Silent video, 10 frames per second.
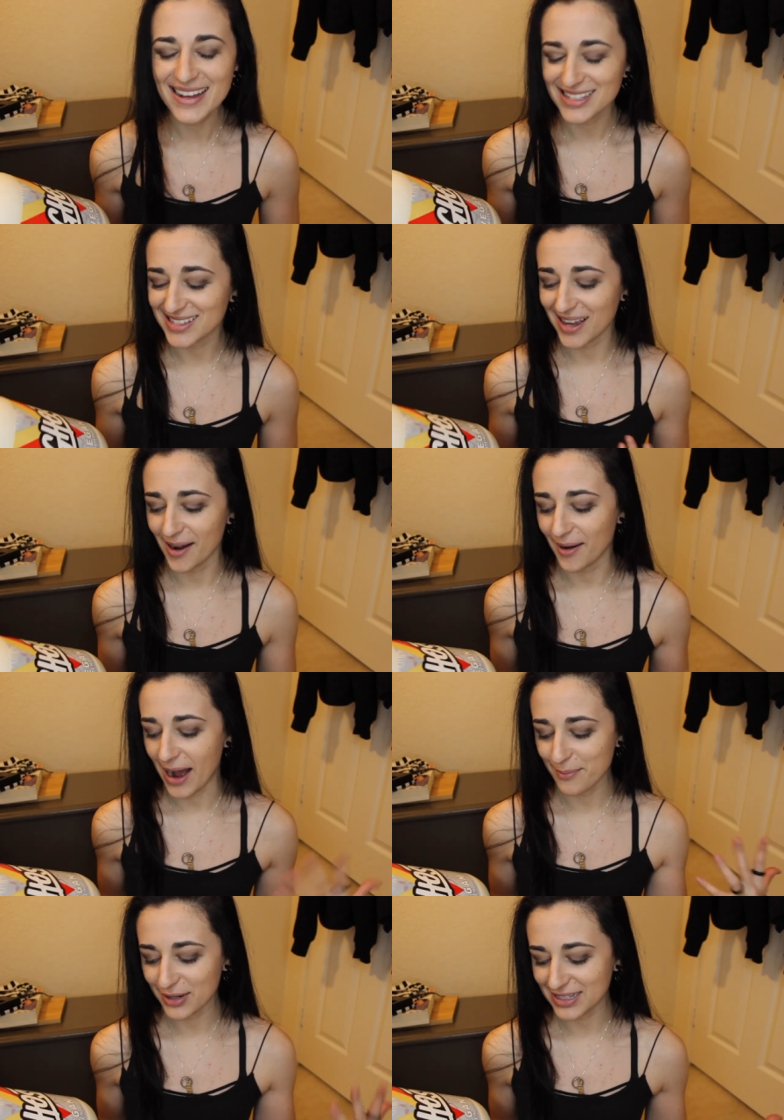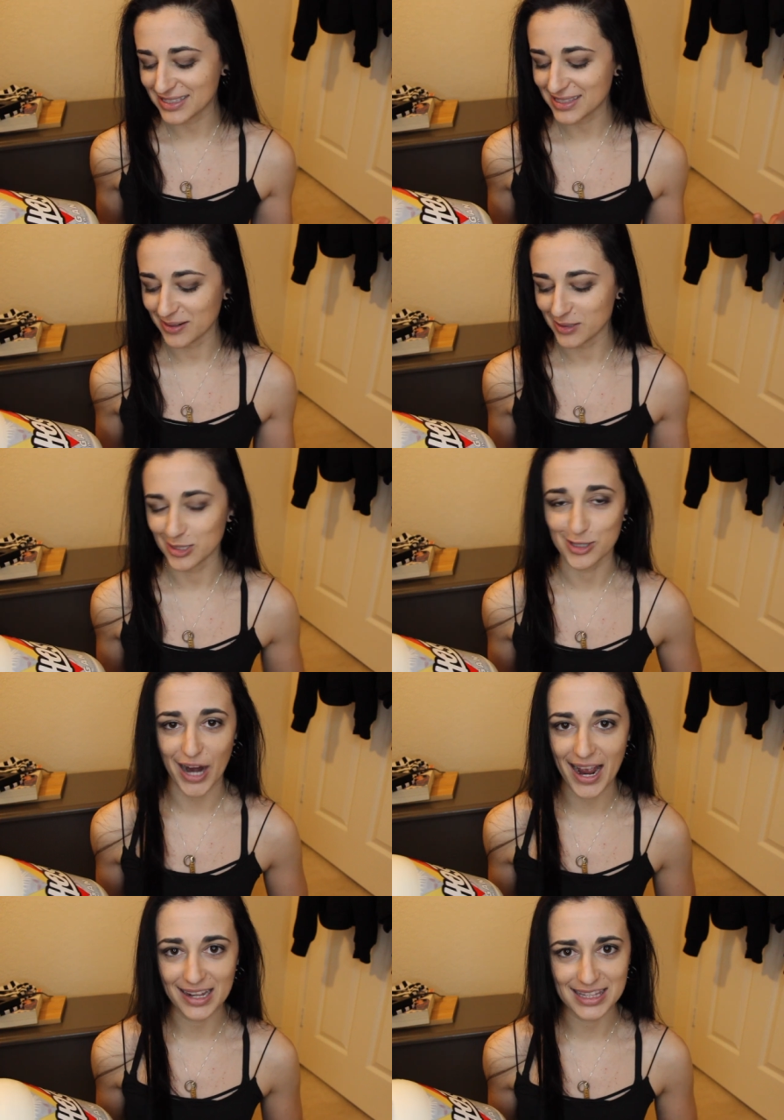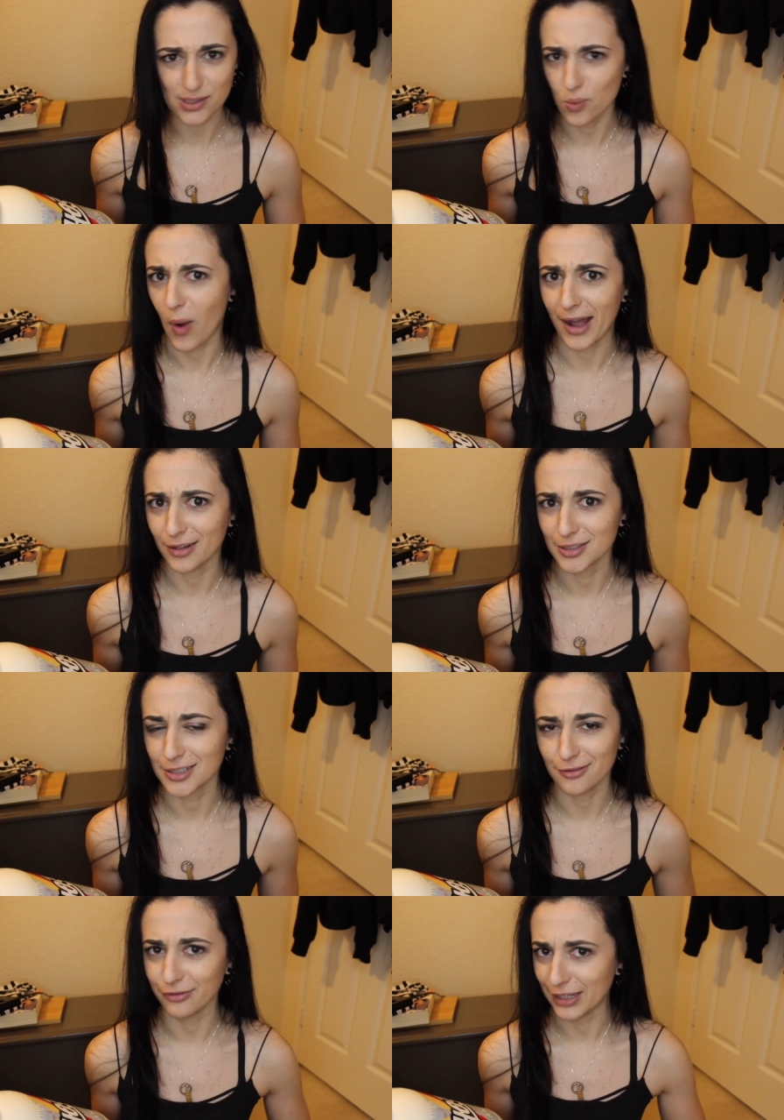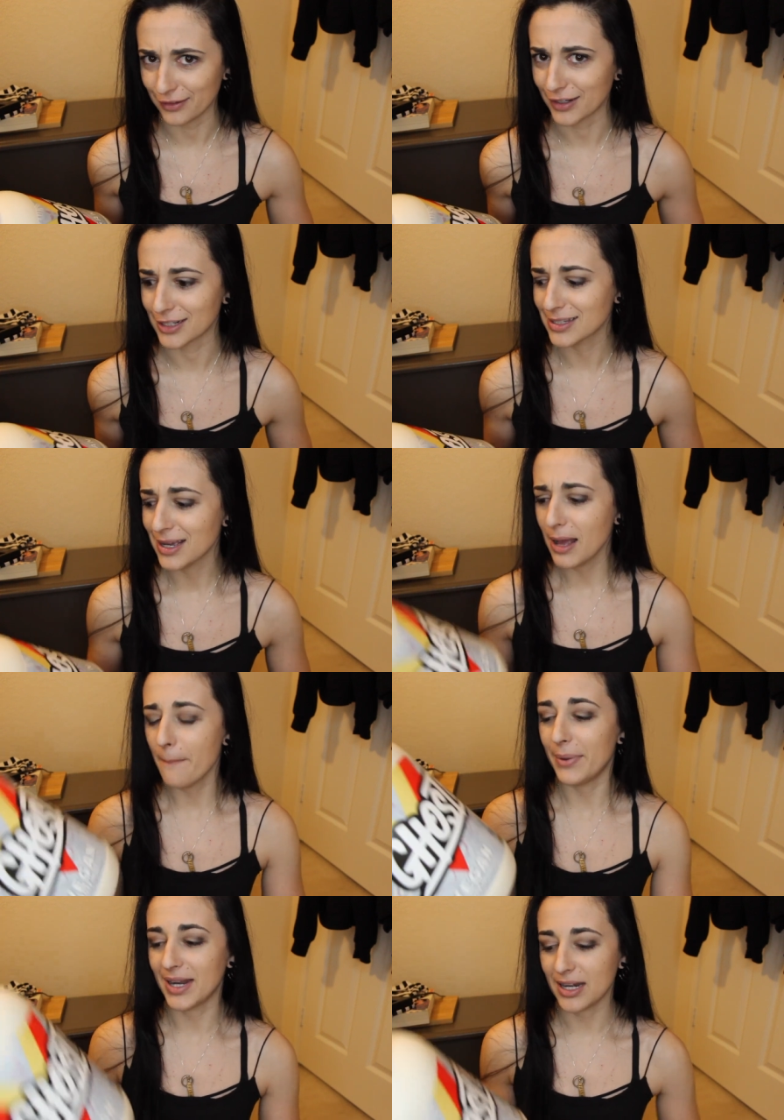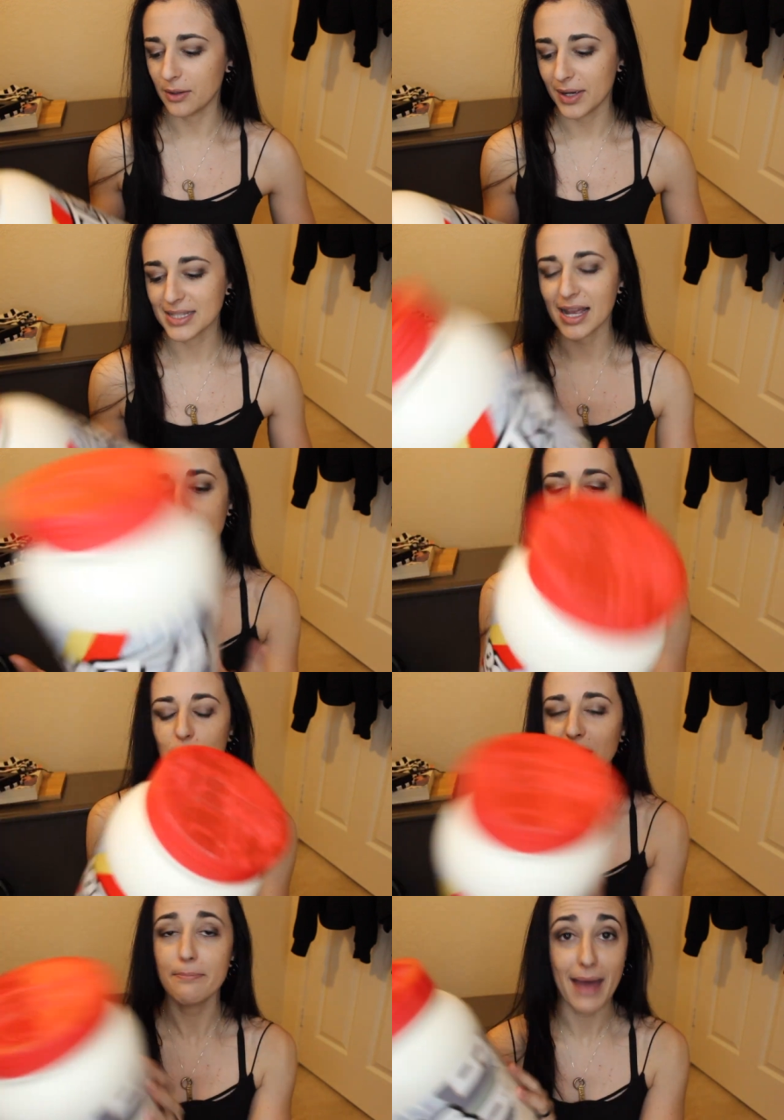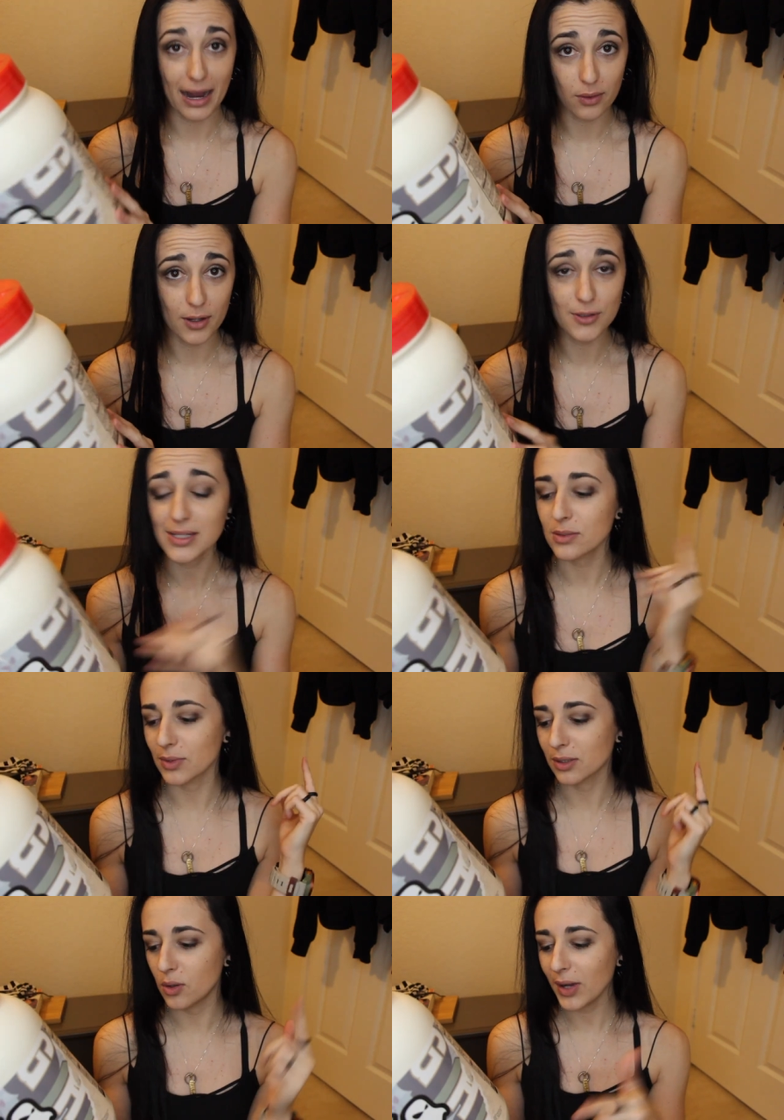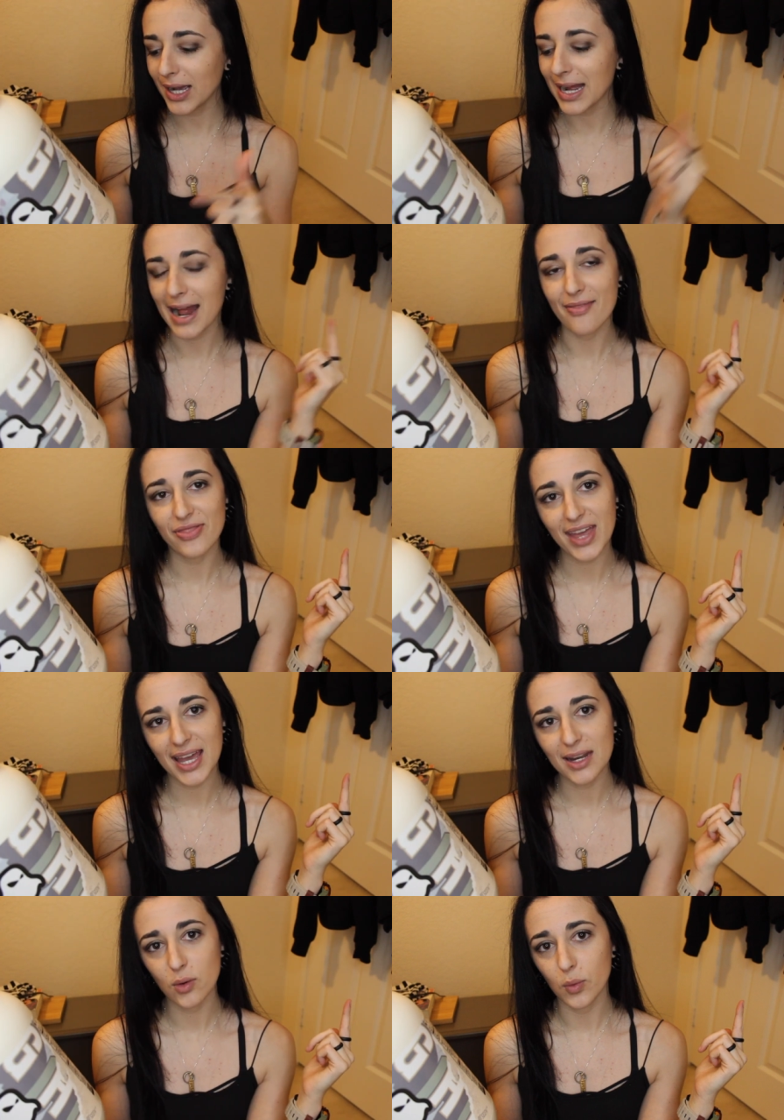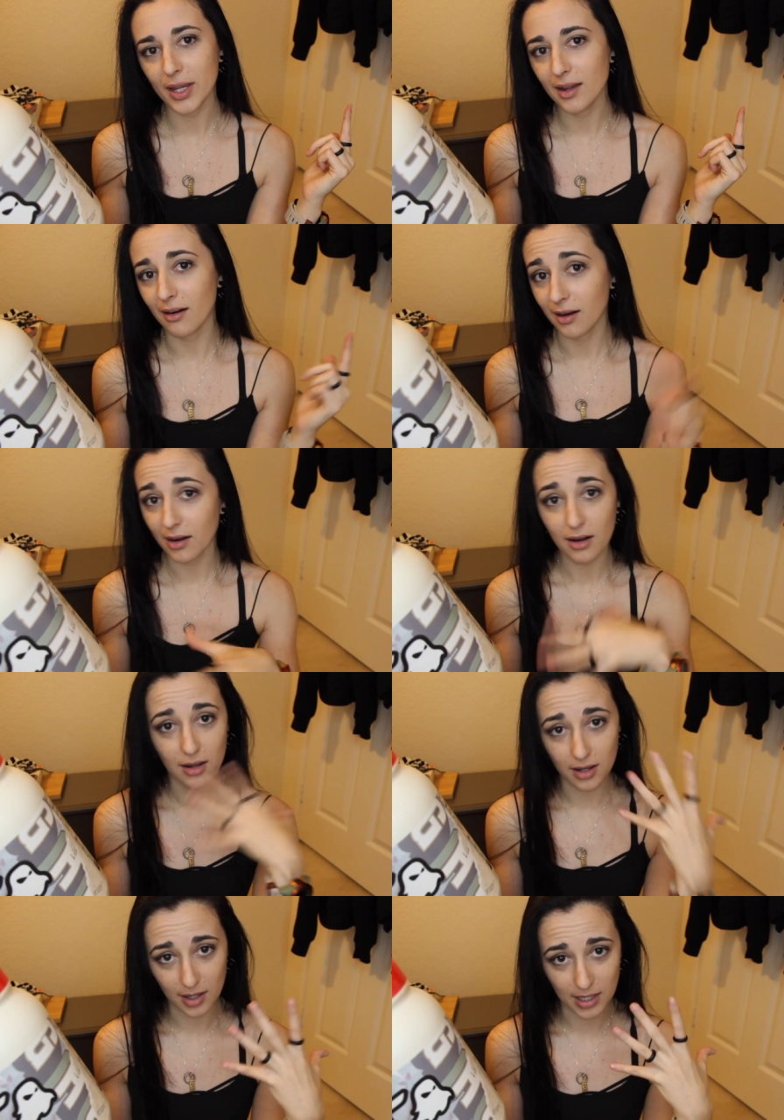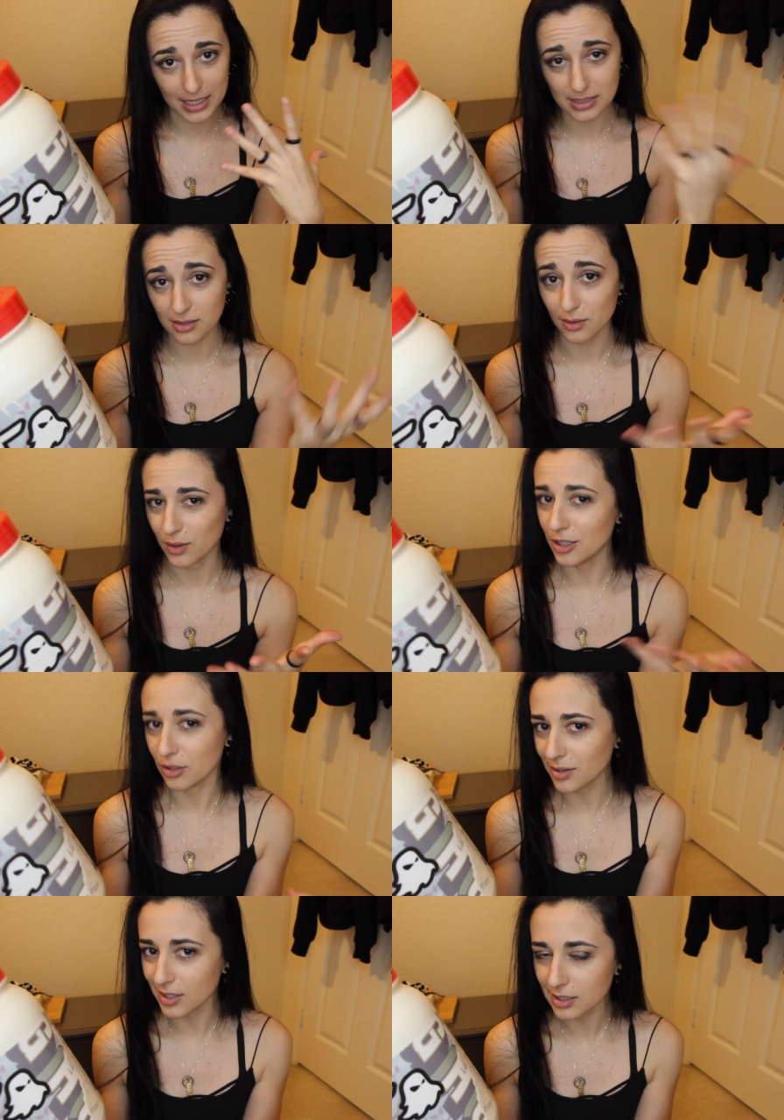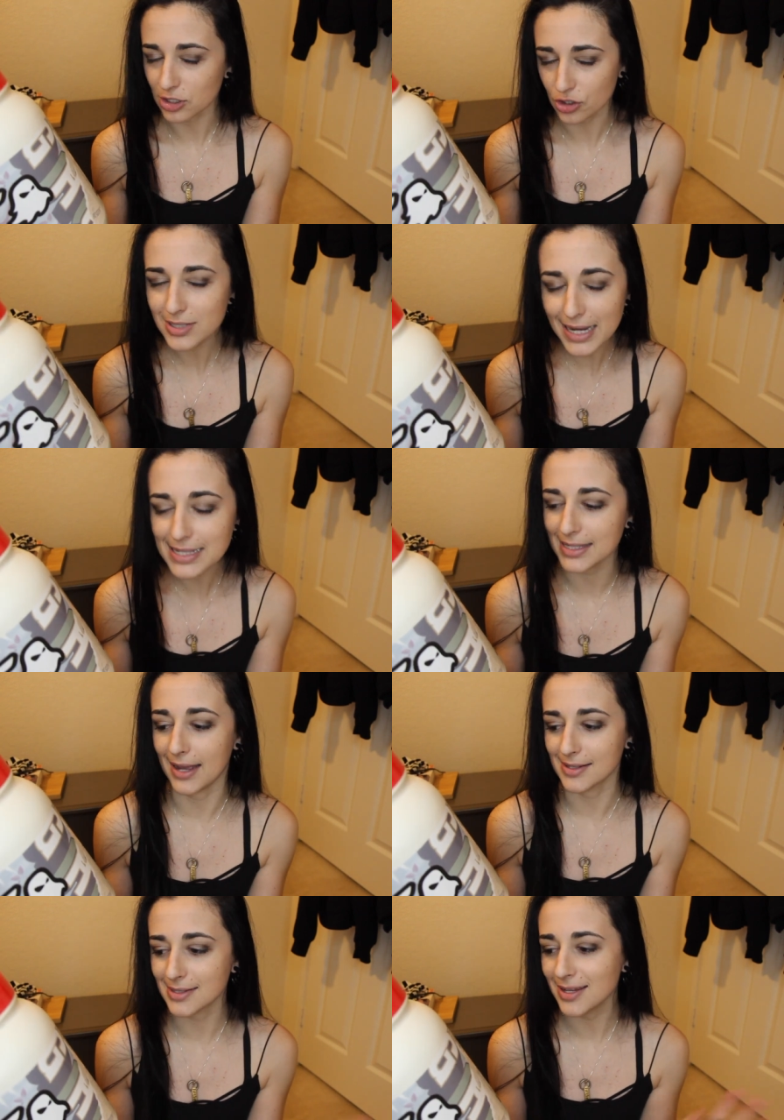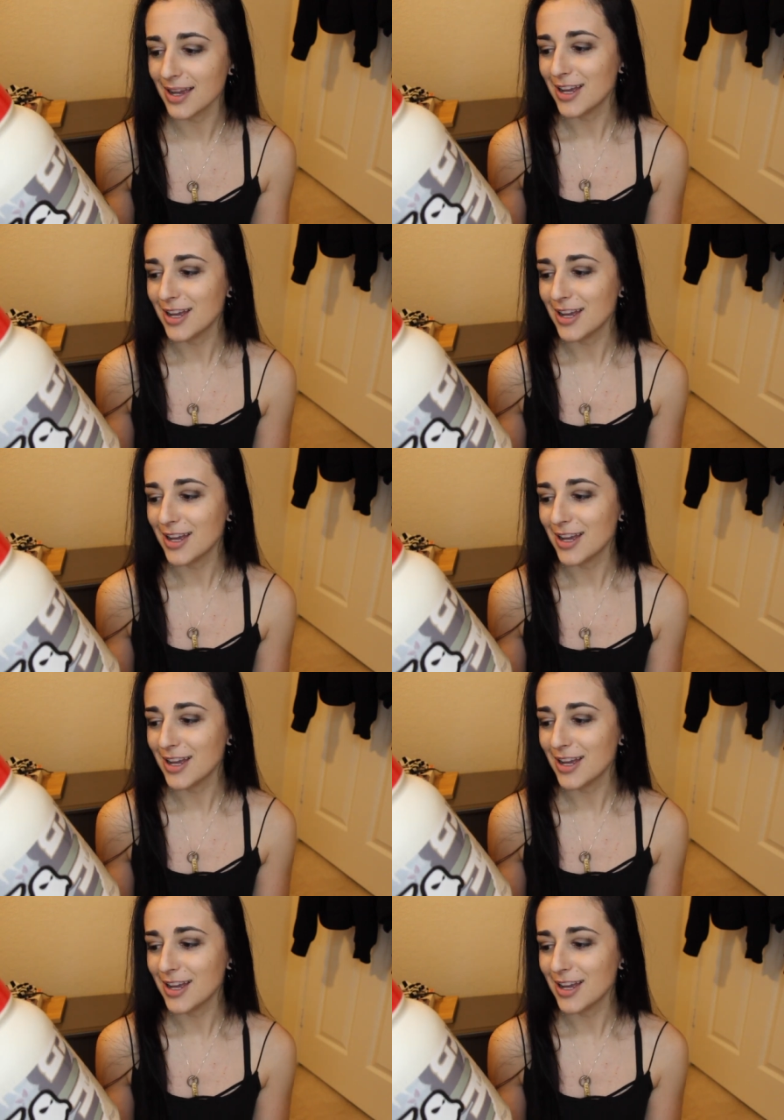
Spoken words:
So I'm pretty stoked to try these wild flavors. But anyways, I'm gonna read the macros real quick and then we are gonna get into, you know, the initial taste test.